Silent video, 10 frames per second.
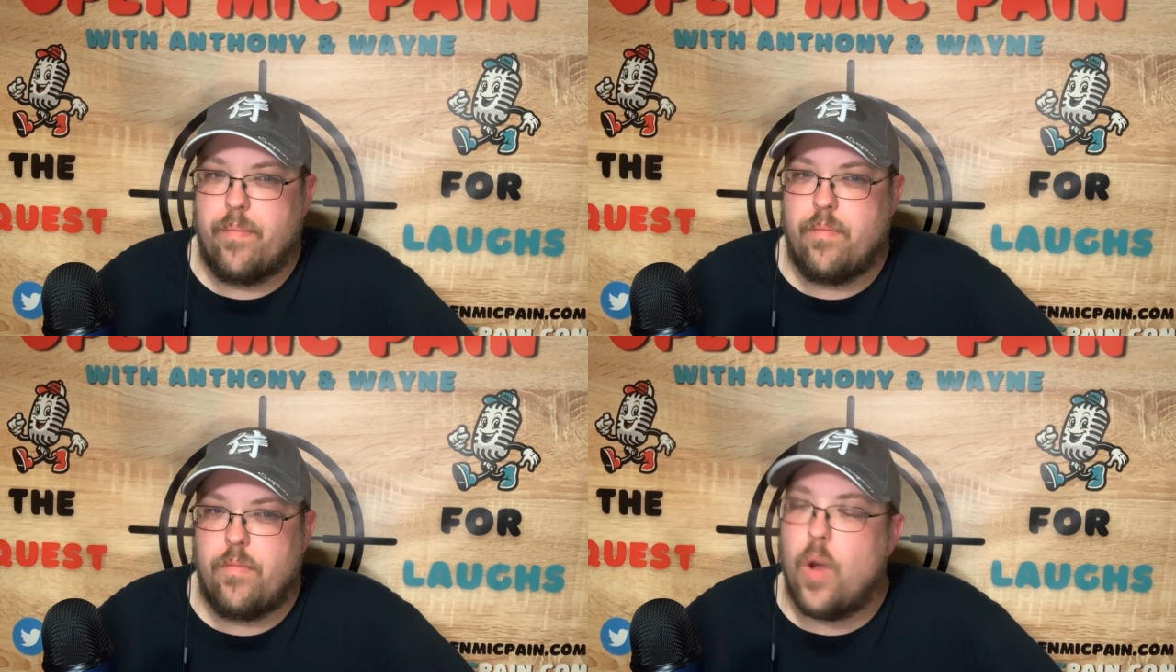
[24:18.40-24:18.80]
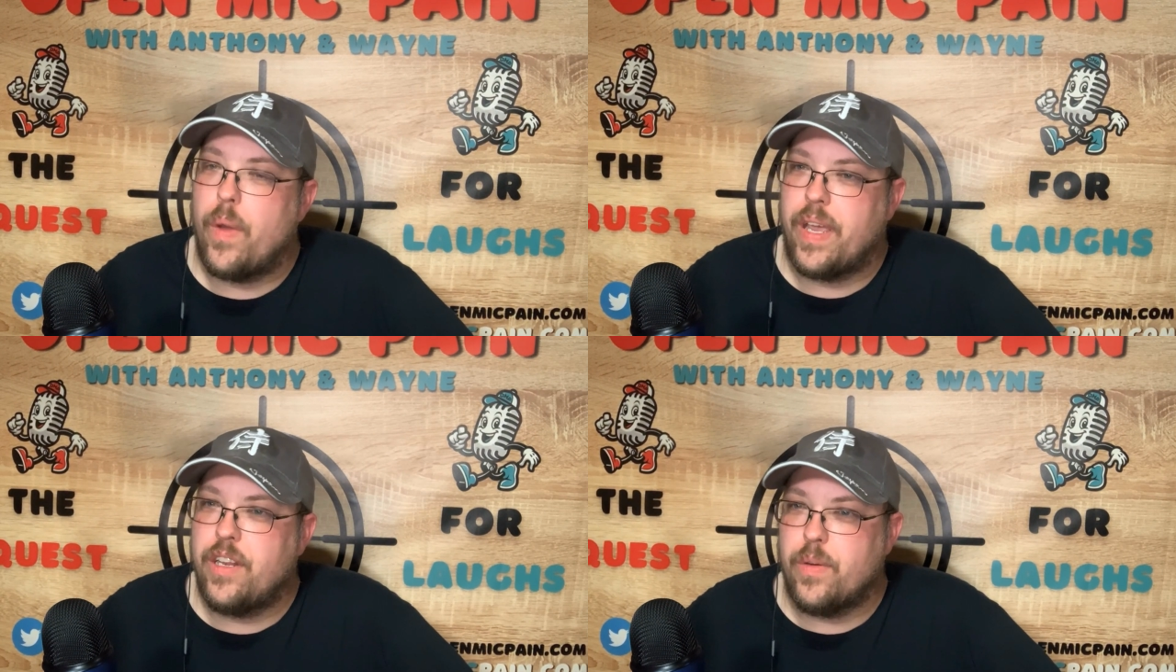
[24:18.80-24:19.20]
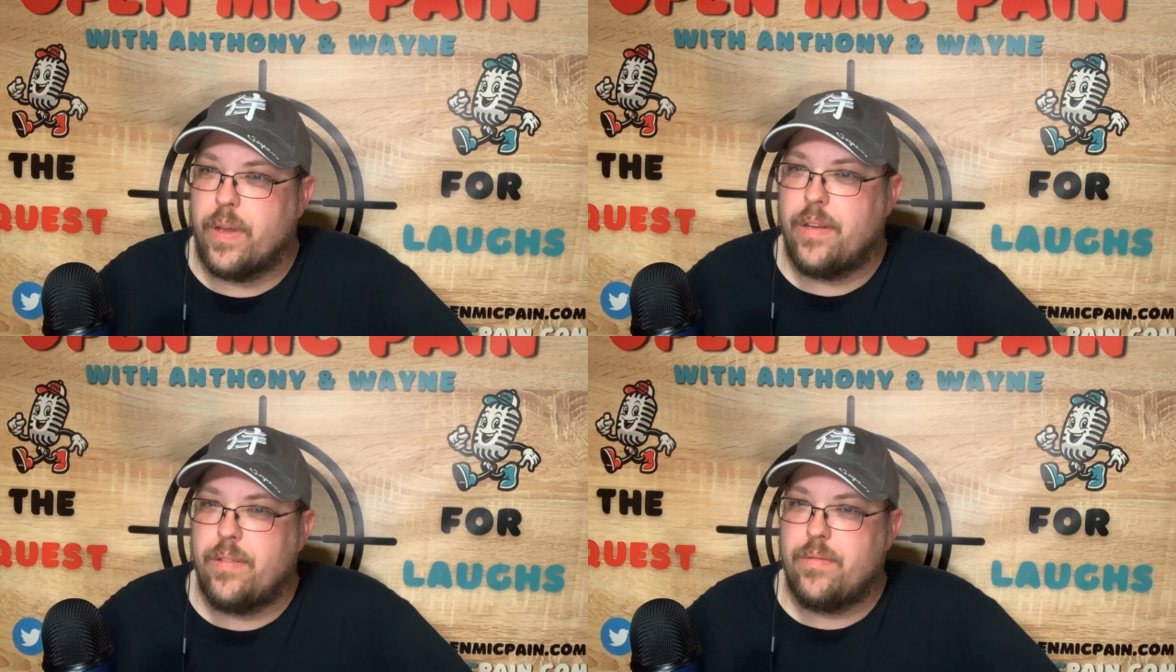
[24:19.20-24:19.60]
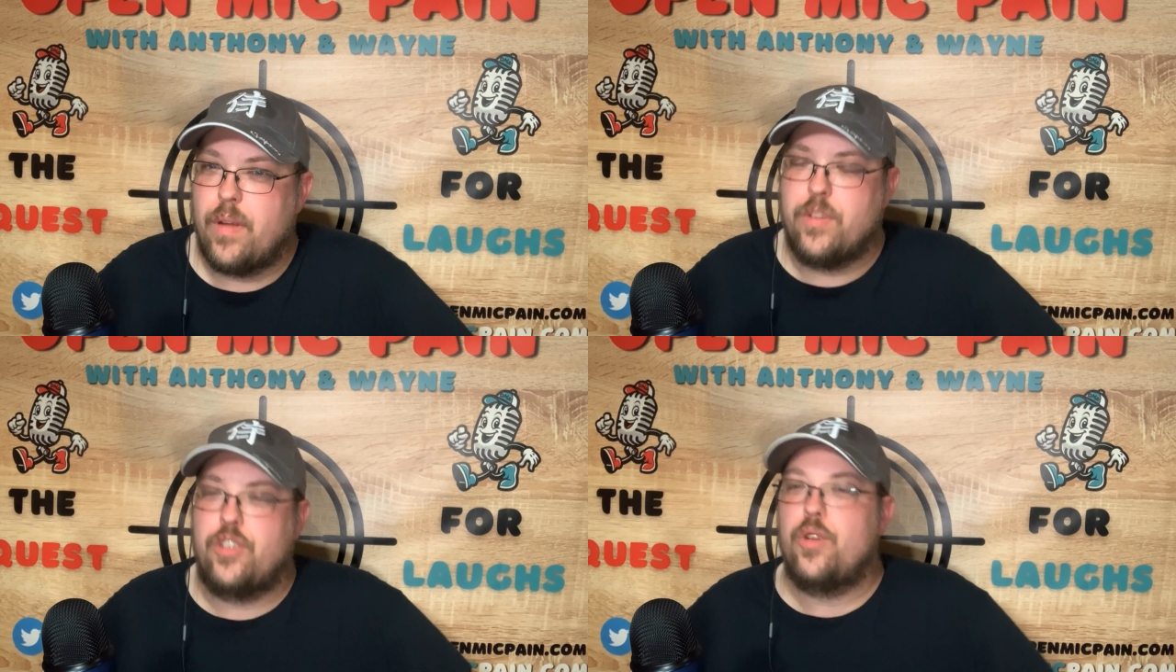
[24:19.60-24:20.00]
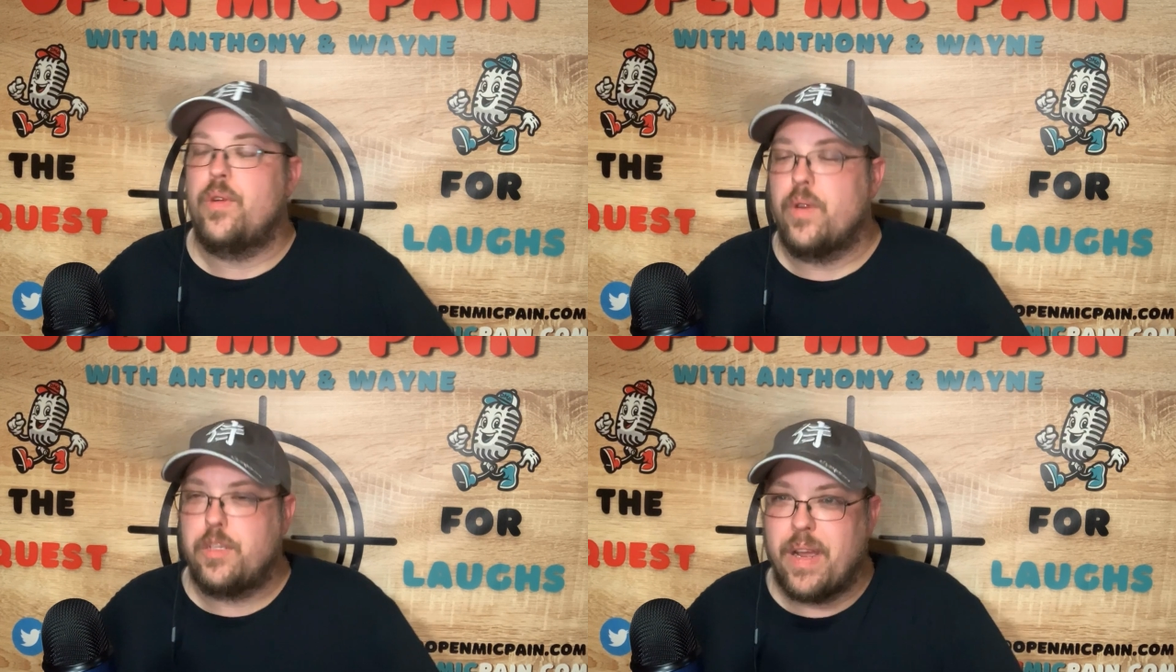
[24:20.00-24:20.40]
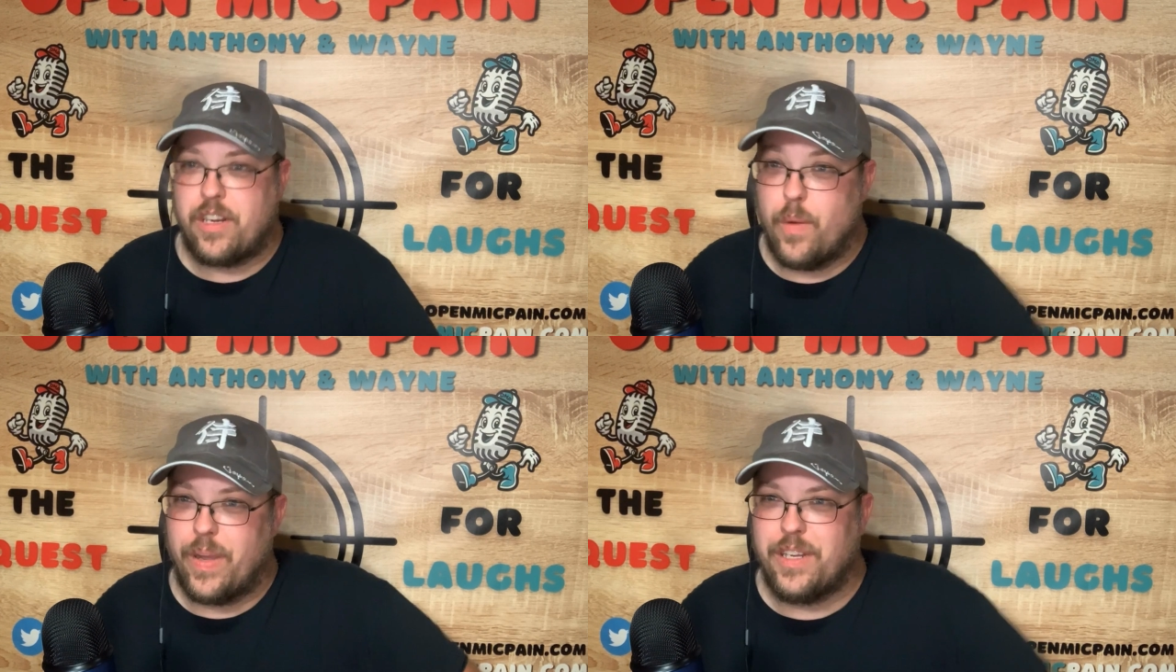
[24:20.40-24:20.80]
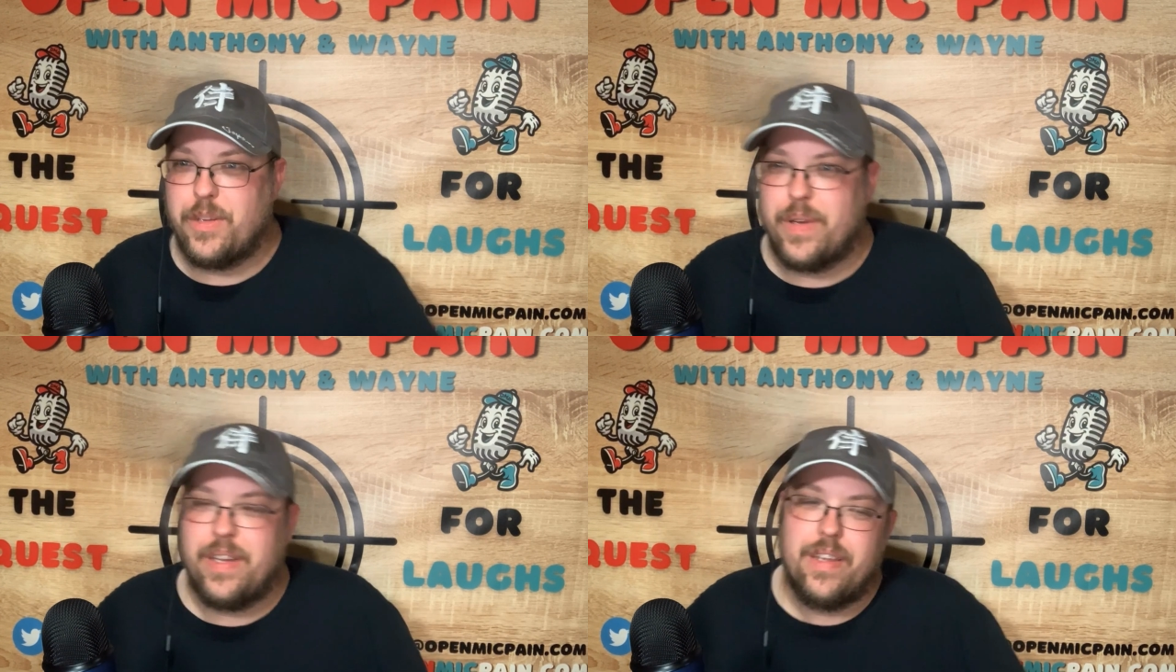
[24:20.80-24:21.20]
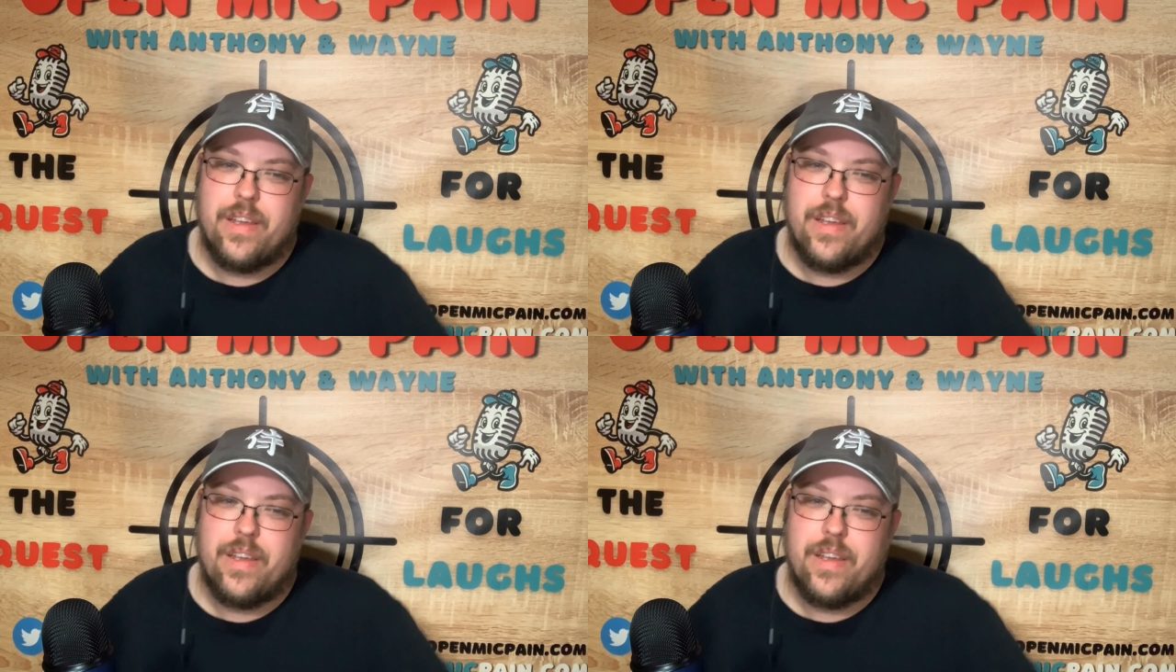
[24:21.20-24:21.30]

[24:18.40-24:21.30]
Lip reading: going into it. I wasn't sure what to expect going into it.